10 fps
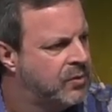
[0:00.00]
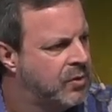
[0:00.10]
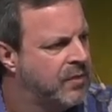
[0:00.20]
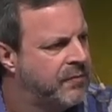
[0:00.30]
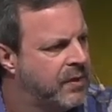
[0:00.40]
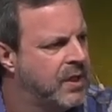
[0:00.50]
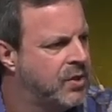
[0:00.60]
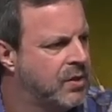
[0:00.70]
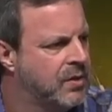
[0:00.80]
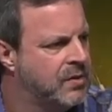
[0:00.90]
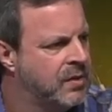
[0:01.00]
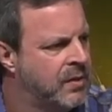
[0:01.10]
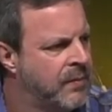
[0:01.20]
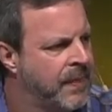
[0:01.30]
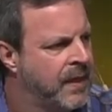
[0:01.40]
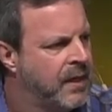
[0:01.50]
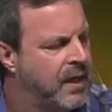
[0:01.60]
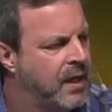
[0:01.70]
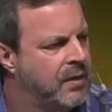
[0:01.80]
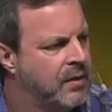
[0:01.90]
two different nations
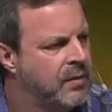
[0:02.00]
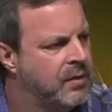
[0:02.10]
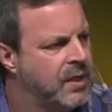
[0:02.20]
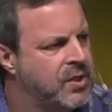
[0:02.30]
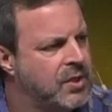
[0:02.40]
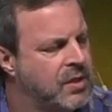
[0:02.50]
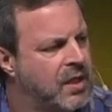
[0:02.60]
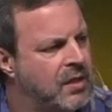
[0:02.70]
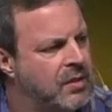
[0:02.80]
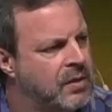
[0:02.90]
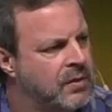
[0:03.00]
and the nation that